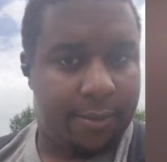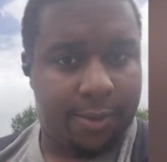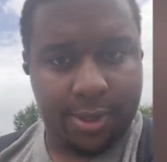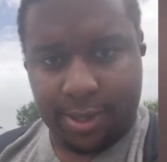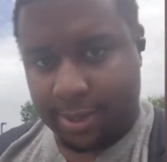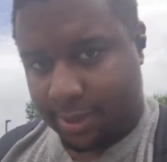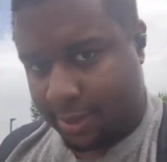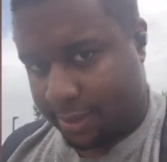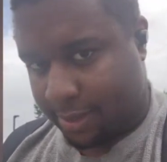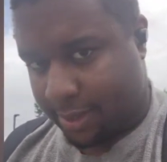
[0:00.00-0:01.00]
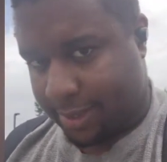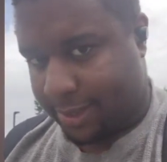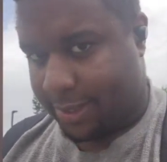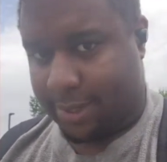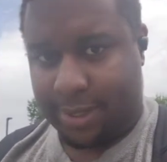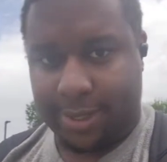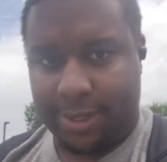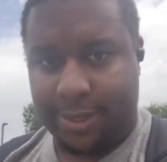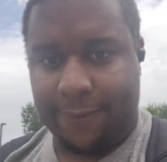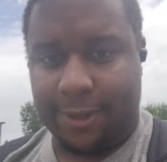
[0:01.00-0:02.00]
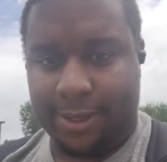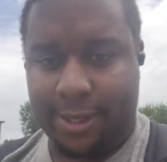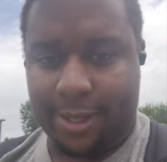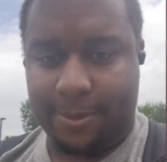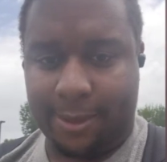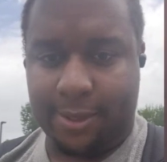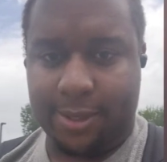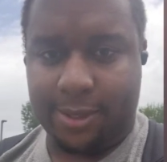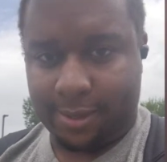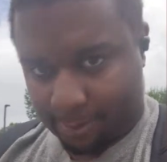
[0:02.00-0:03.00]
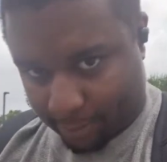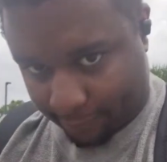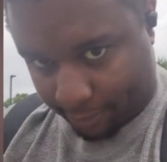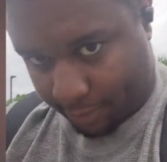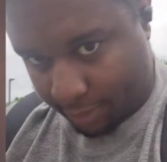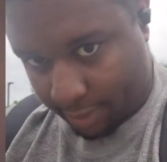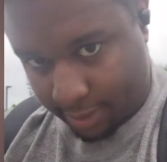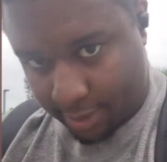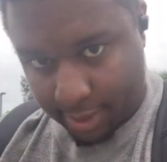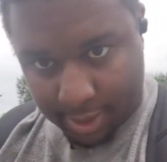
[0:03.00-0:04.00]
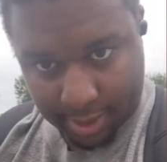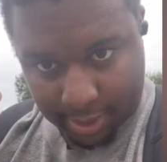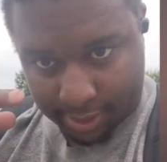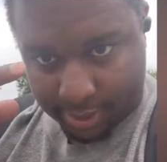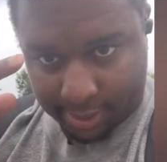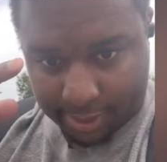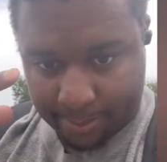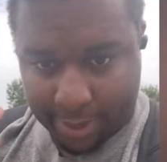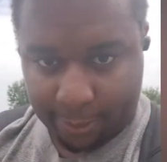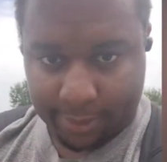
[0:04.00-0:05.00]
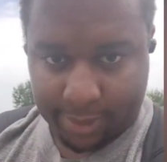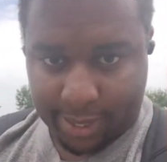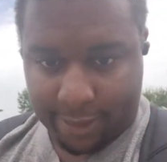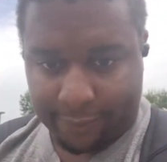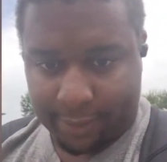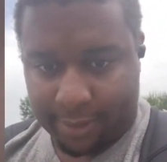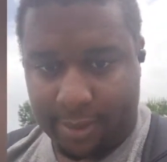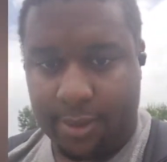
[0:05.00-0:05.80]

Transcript: we're going to get this fixed up. So this is the before, then I'll come back with the after